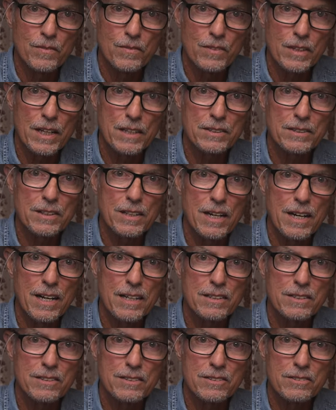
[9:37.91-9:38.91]
Thanks,
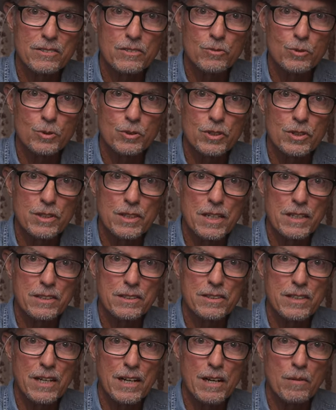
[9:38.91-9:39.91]
guys. We'll see you
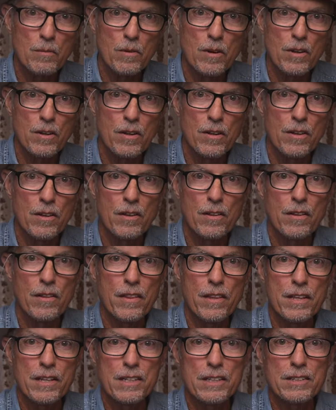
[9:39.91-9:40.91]
next time on
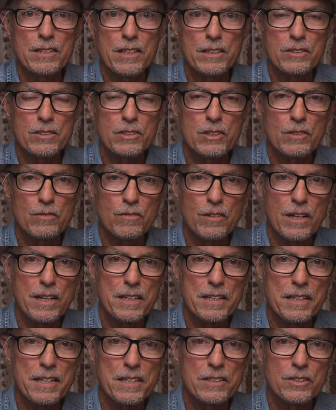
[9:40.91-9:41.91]
the Texas
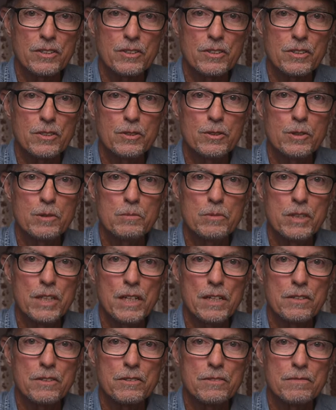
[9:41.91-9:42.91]
Flycaster YouTube
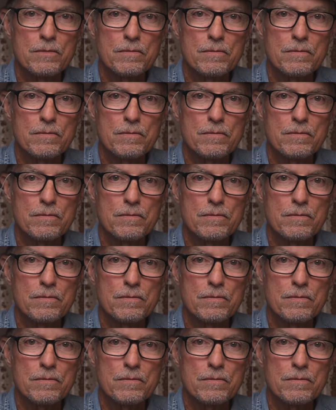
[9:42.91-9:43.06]
channel.